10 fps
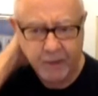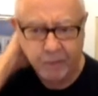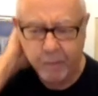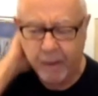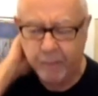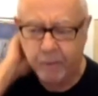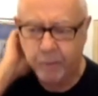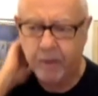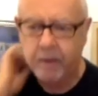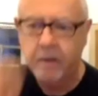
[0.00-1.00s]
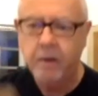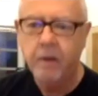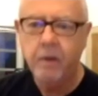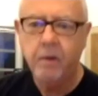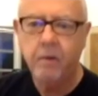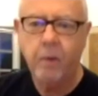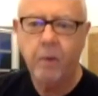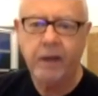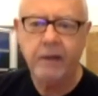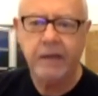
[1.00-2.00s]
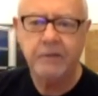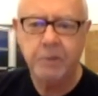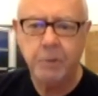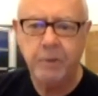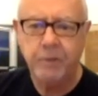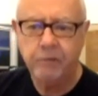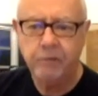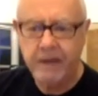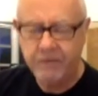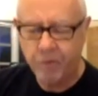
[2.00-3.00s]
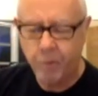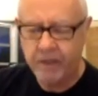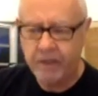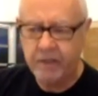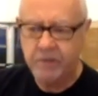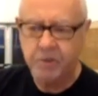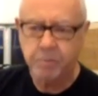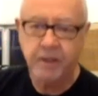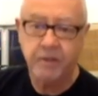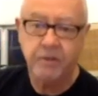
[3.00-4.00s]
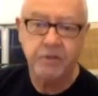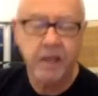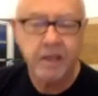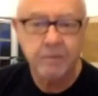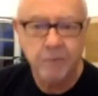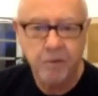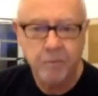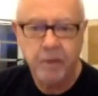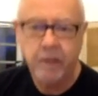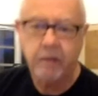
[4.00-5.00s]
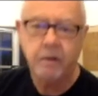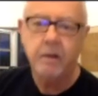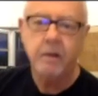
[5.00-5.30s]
I don't remember, but what I'd like to do, if you're ready for me, is to play the second movement. And